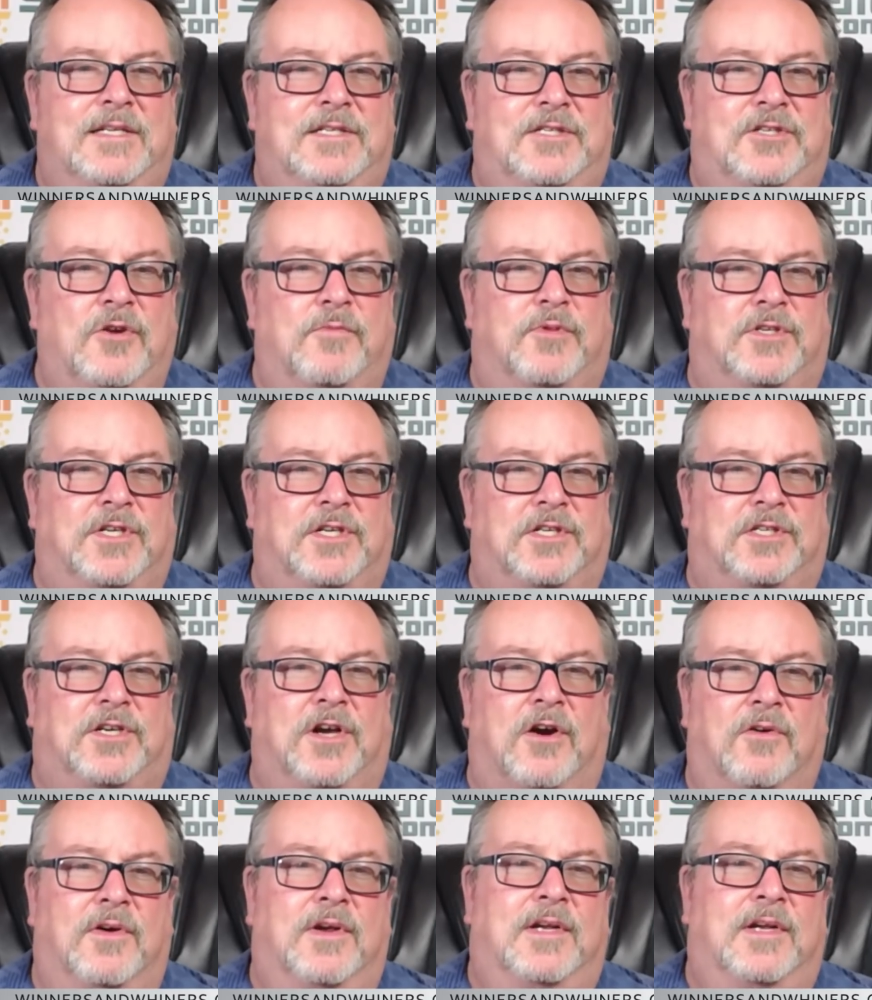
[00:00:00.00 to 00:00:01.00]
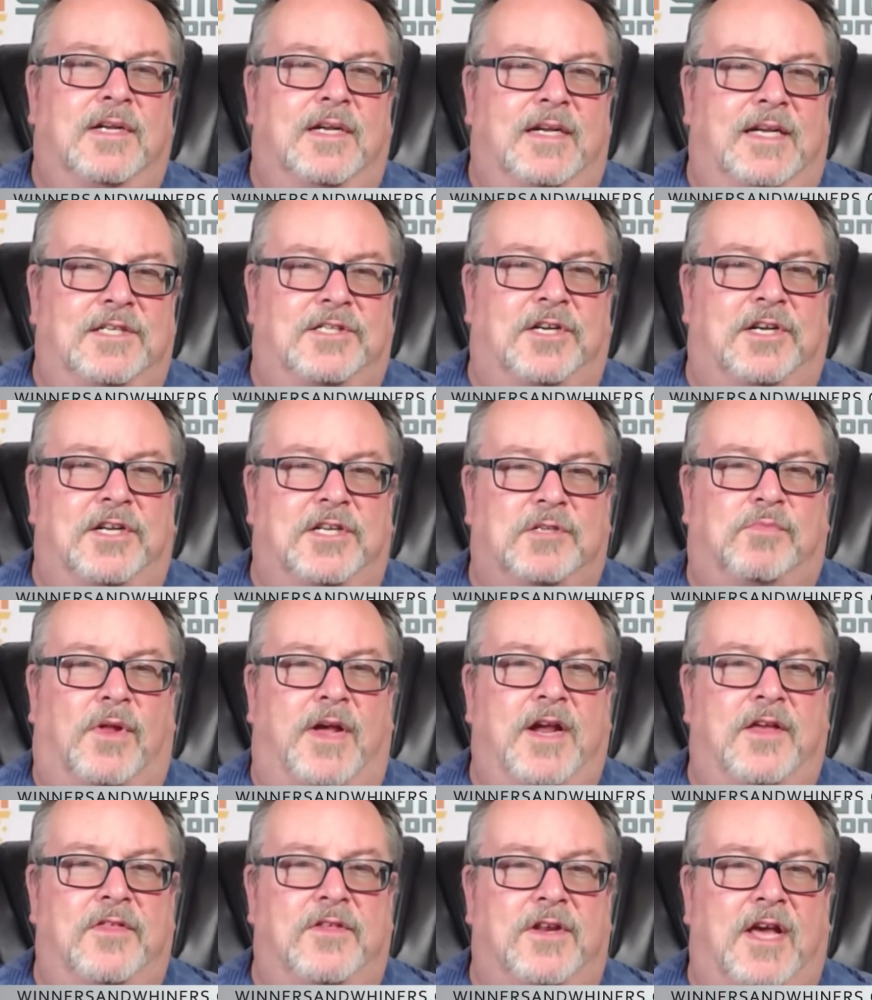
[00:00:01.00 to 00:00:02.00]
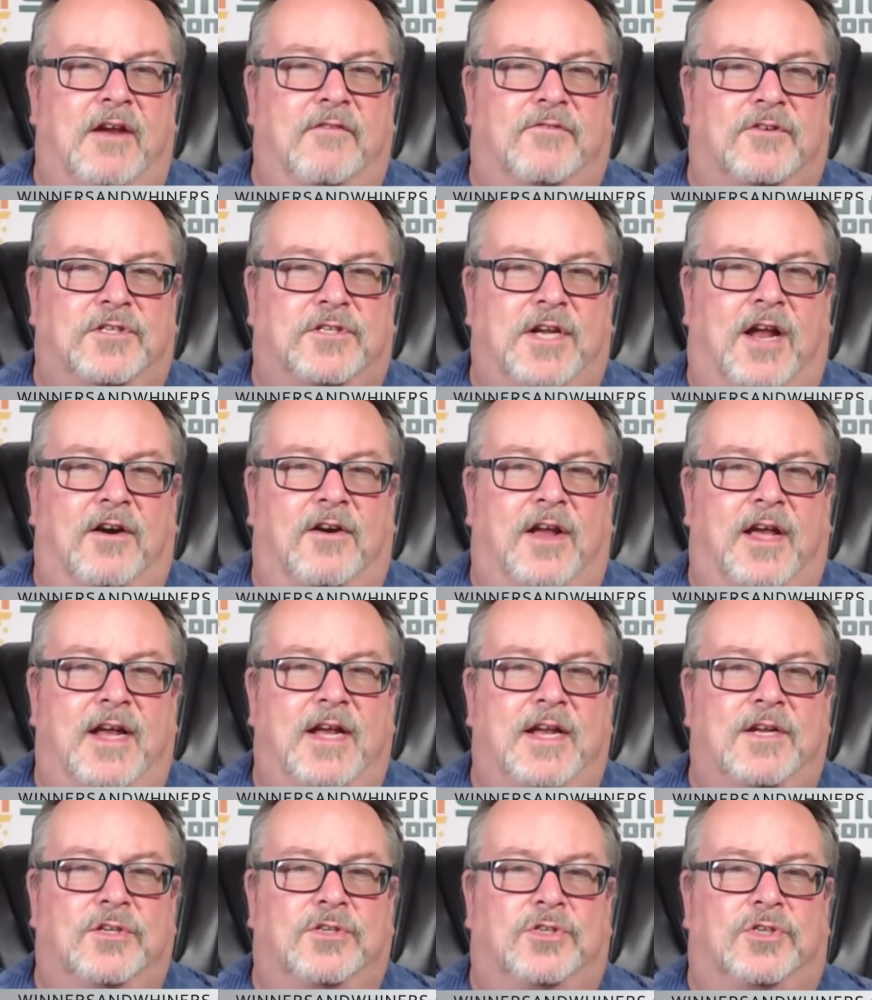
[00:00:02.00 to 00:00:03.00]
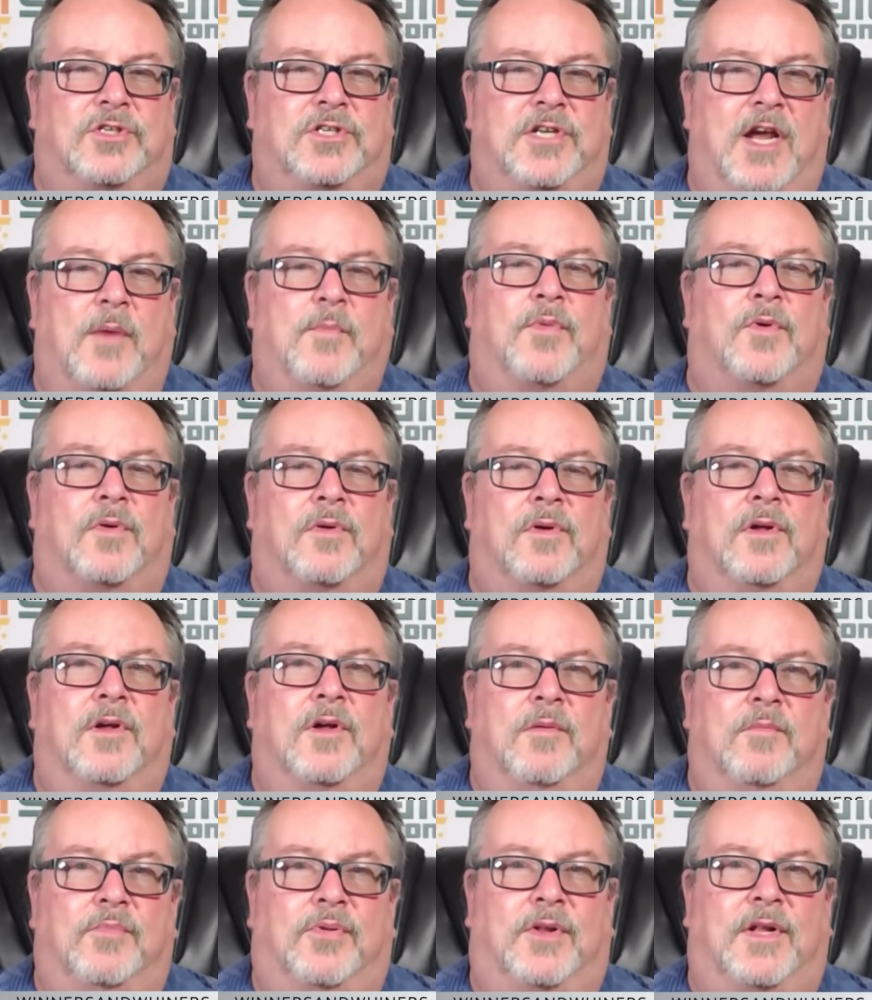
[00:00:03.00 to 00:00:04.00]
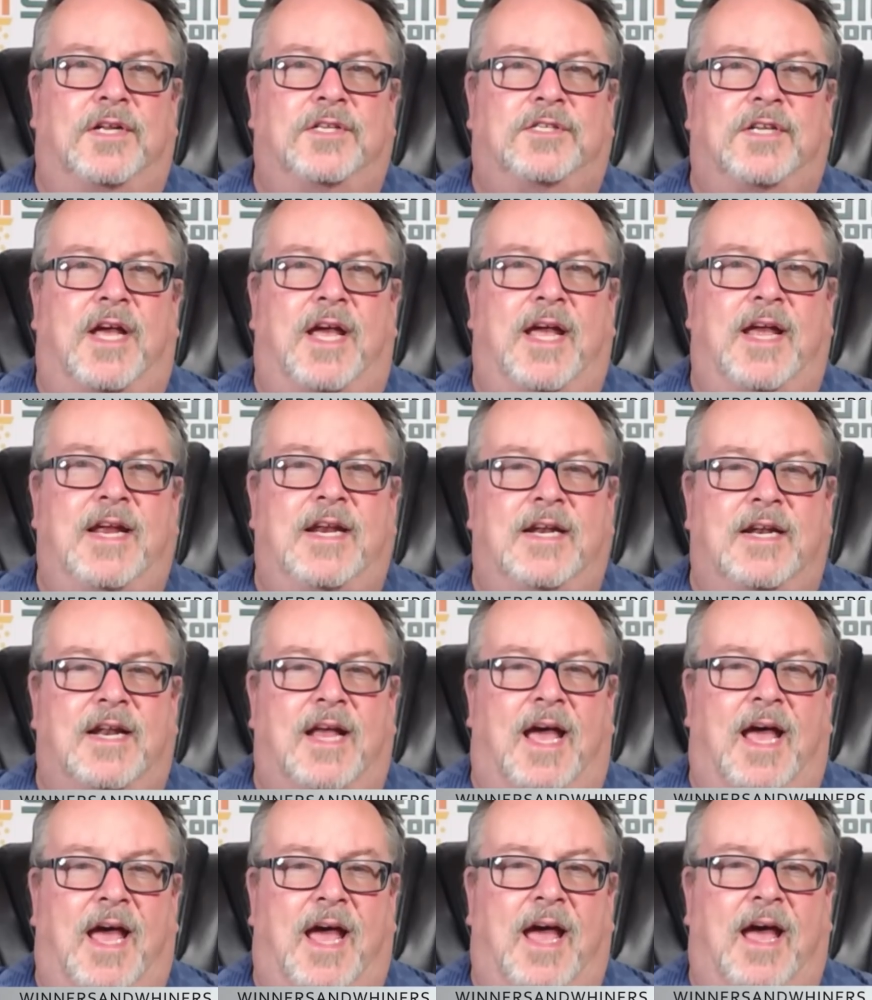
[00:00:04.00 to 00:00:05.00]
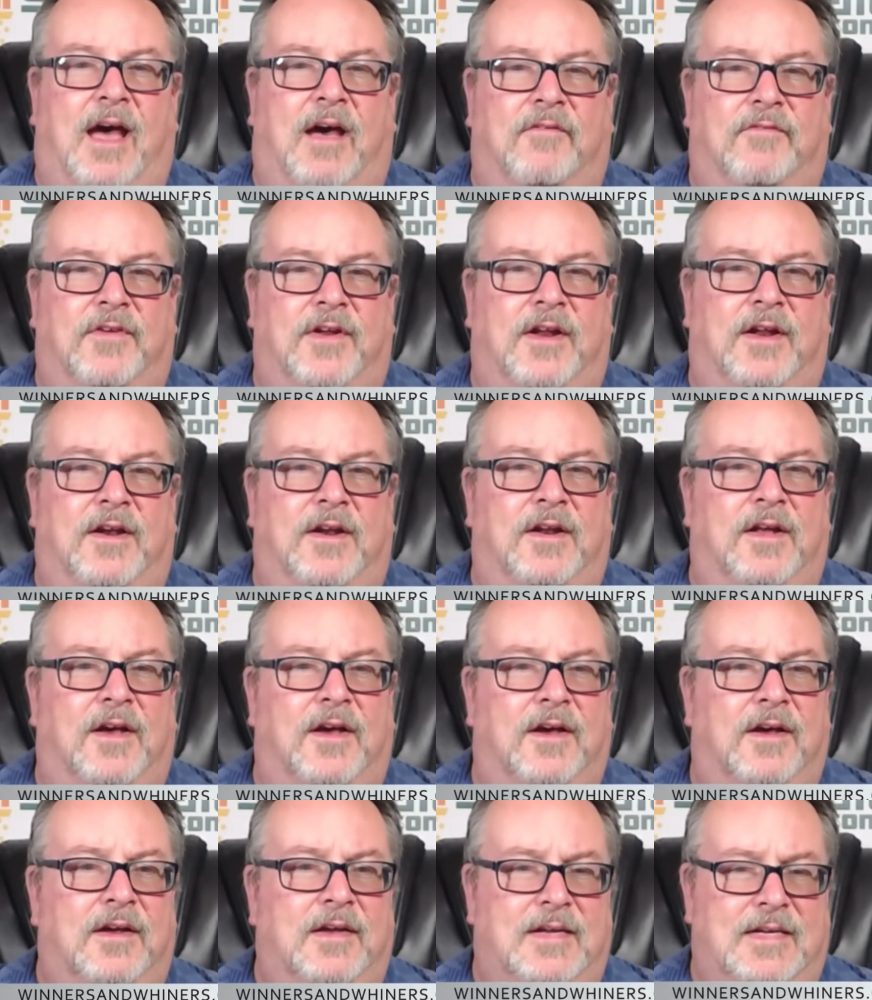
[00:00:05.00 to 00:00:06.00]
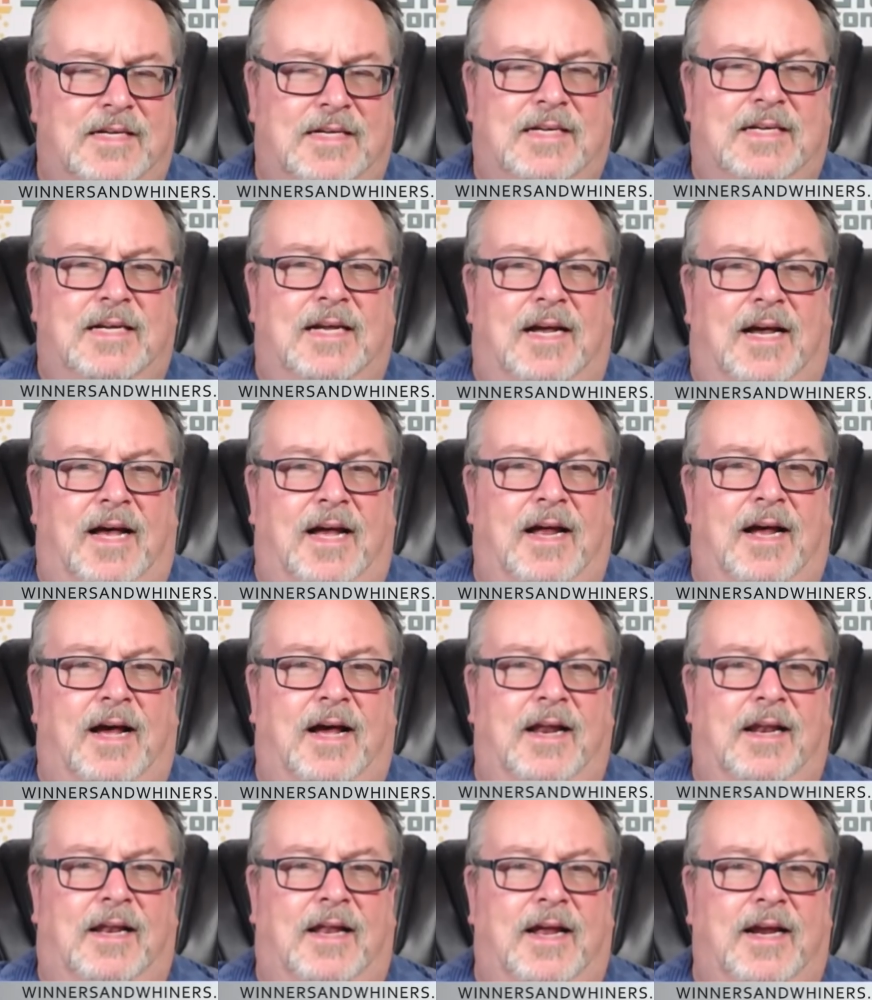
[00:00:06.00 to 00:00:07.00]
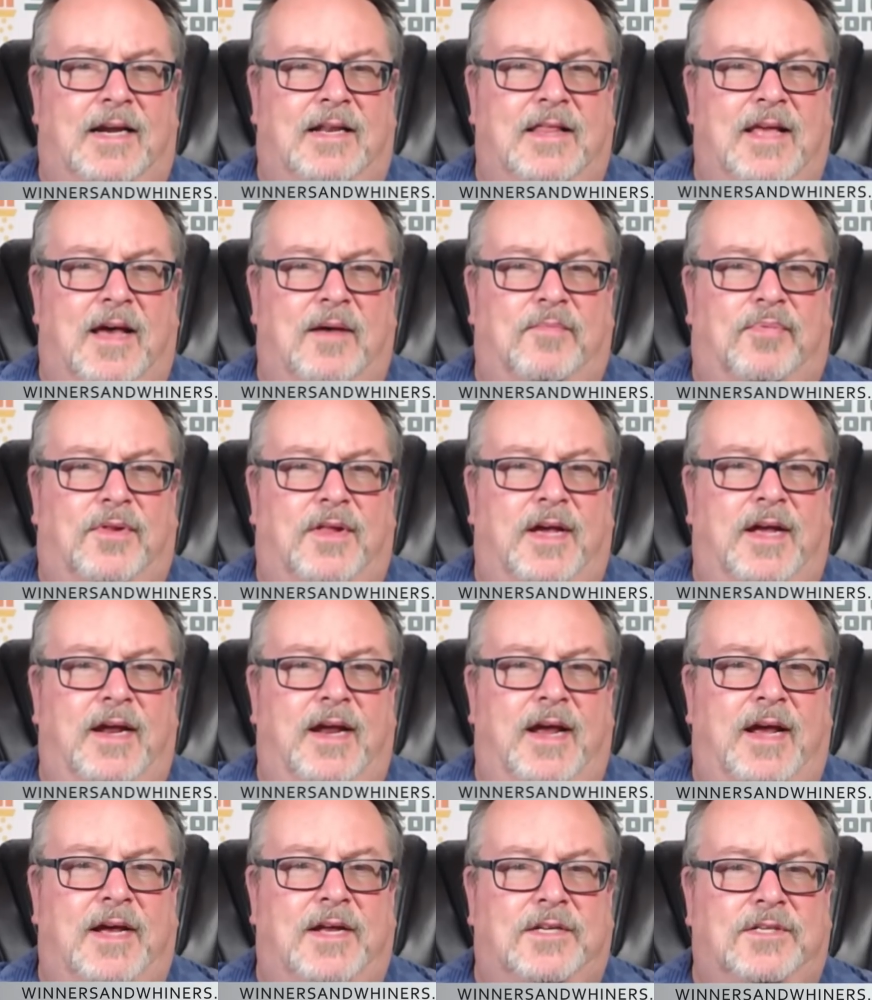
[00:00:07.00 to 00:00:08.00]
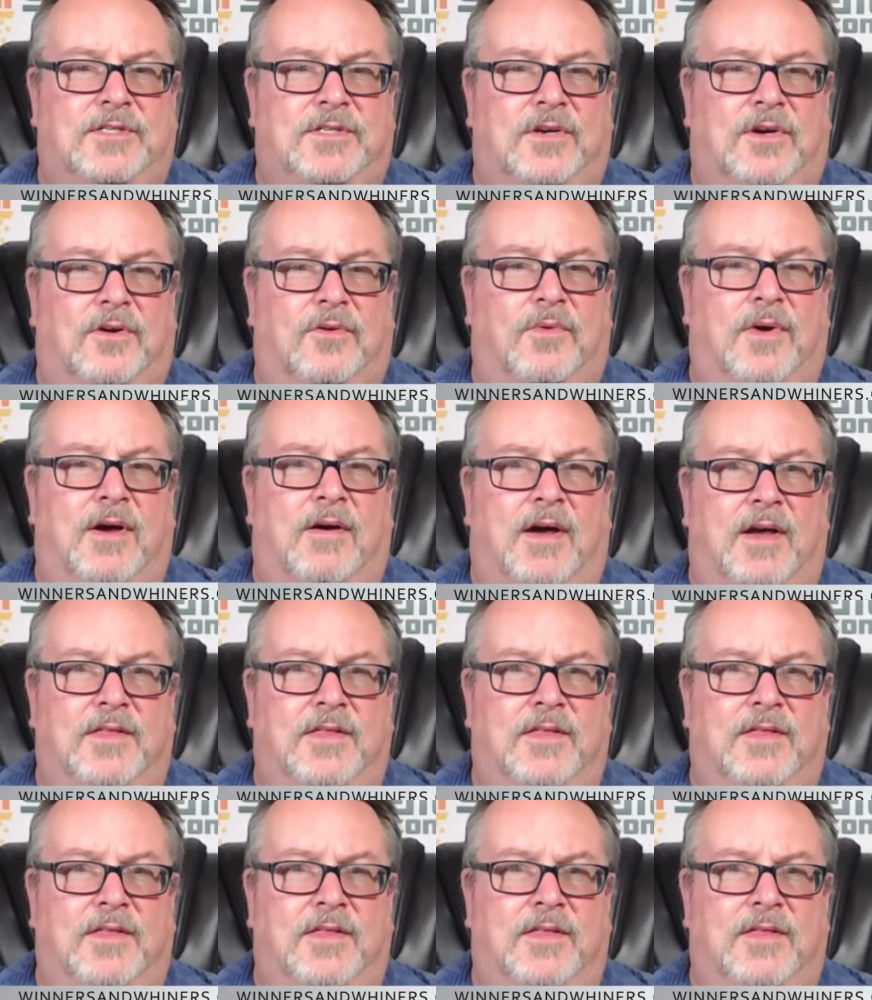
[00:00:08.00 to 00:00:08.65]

Super Cisco, he said his play of the day for Saturday is Temple plus eight and a half, and uh, I, I like that play as uh, well.